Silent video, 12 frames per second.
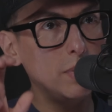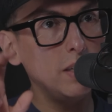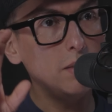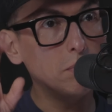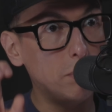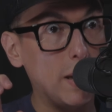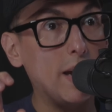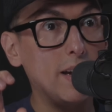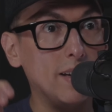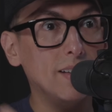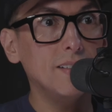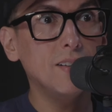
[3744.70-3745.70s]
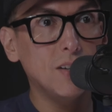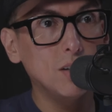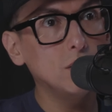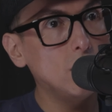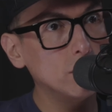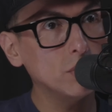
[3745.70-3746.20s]
being bad
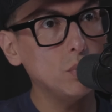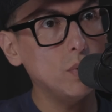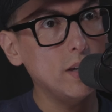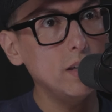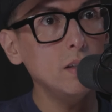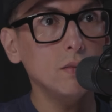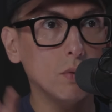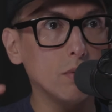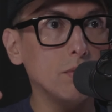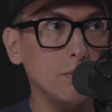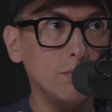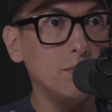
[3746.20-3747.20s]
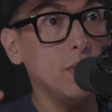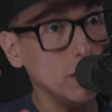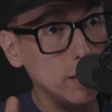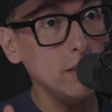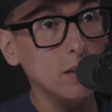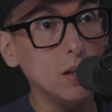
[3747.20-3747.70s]
along the way or
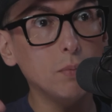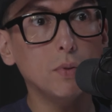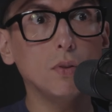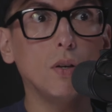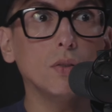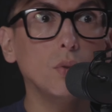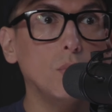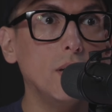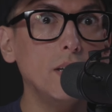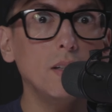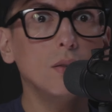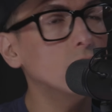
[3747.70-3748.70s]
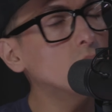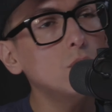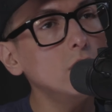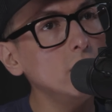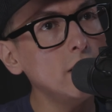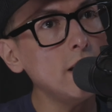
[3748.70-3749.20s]
fucking up along the way.
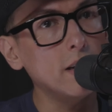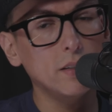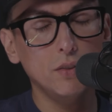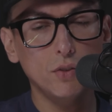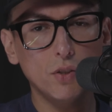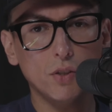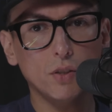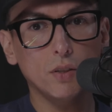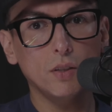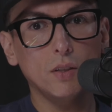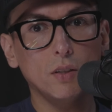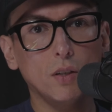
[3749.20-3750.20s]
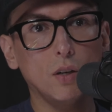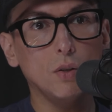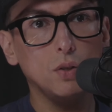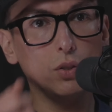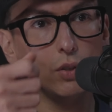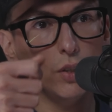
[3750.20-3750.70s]
It's really not.
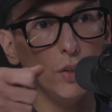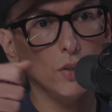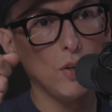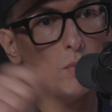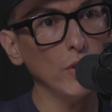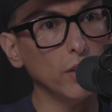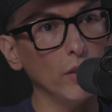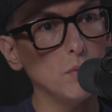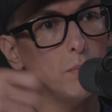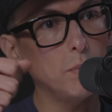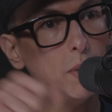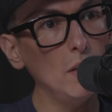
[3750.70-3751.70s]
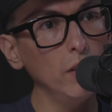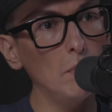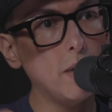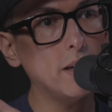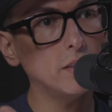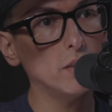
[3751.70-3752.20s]
It's almost like you're
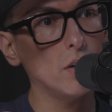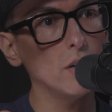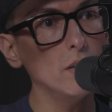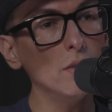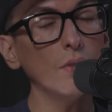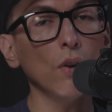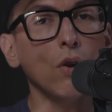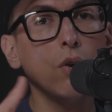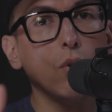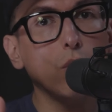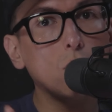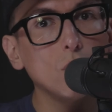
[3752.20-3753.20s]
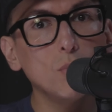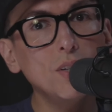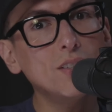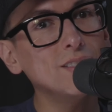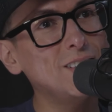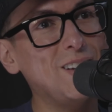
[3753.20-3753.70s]
peeling back the curtains. Or
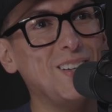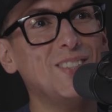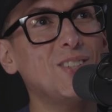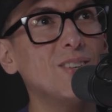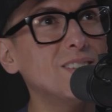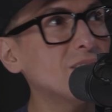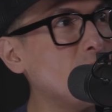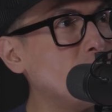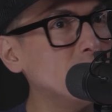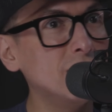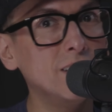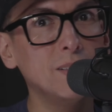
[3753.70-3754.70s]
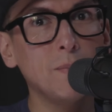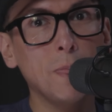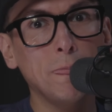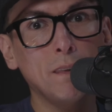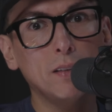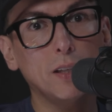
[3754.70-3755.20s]
recently I started calling it
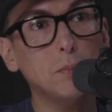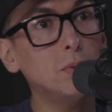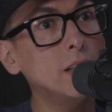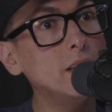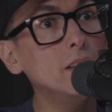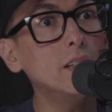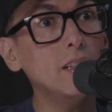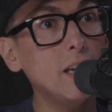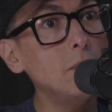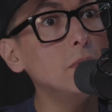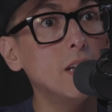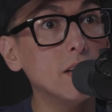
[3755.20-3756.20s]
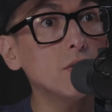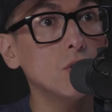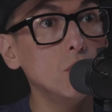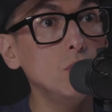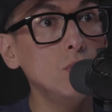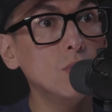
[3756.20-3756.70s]
like playing the game Guess
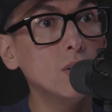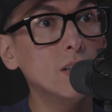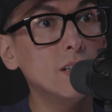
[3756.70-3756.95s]
Who.